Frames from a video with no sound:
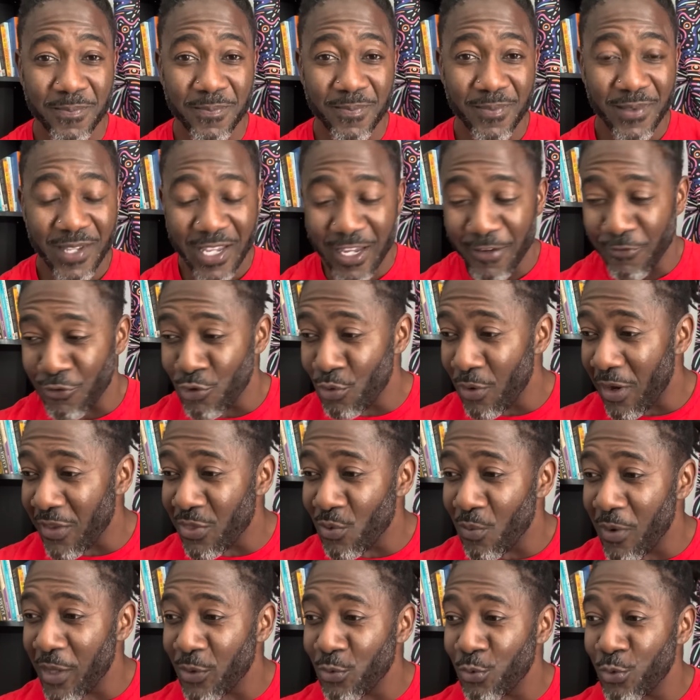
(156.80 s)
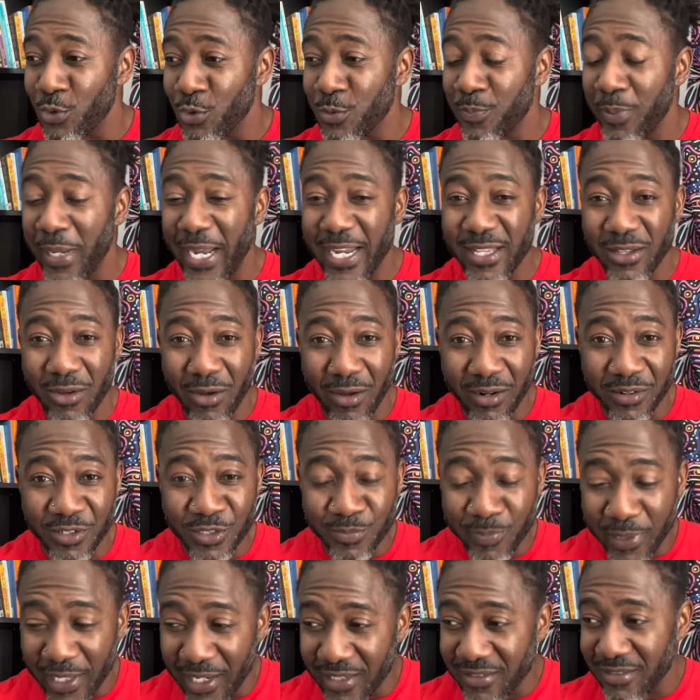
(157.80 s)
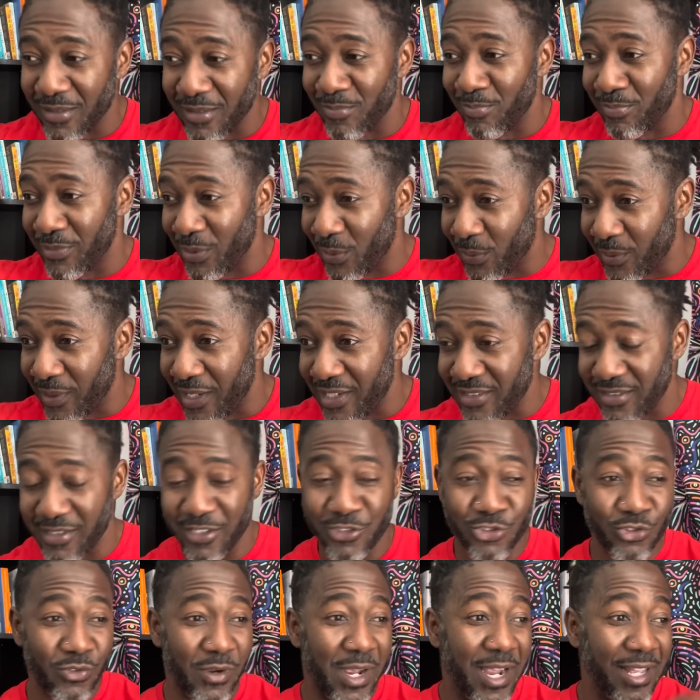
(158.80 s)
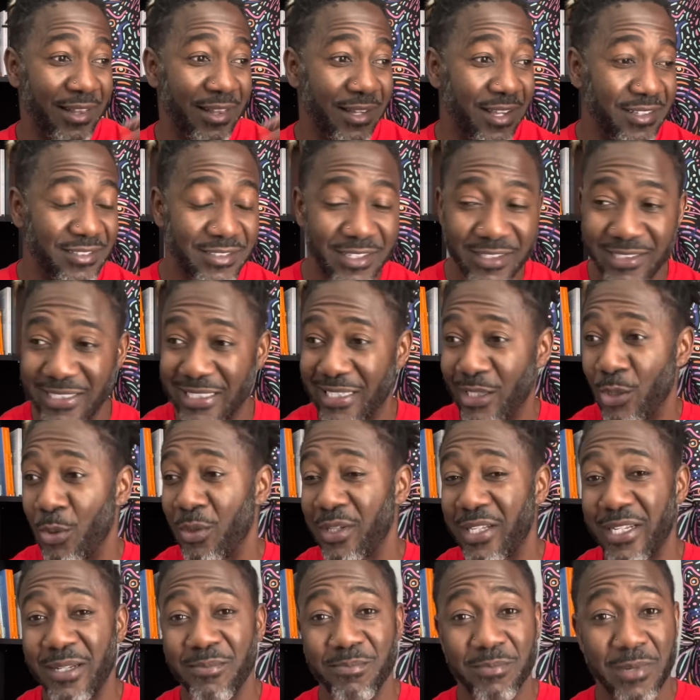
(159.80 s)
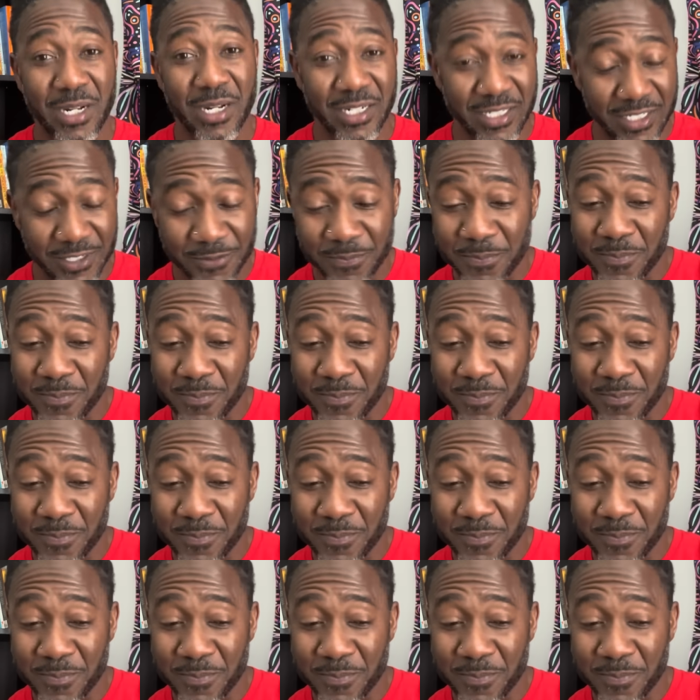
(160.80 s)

If you are the one who's paying all these bills and doing this and trying this and loaning him money